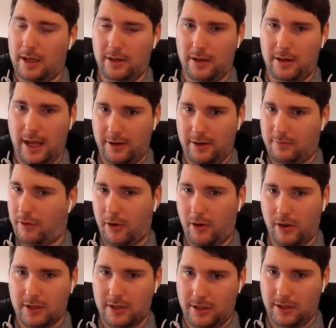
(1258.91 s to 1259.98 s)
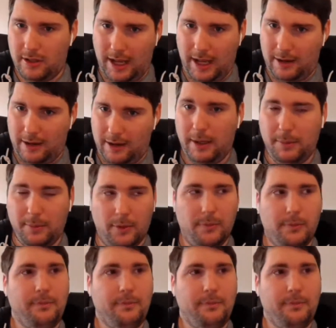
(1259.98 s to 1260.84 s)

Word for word: and head of product and head of people.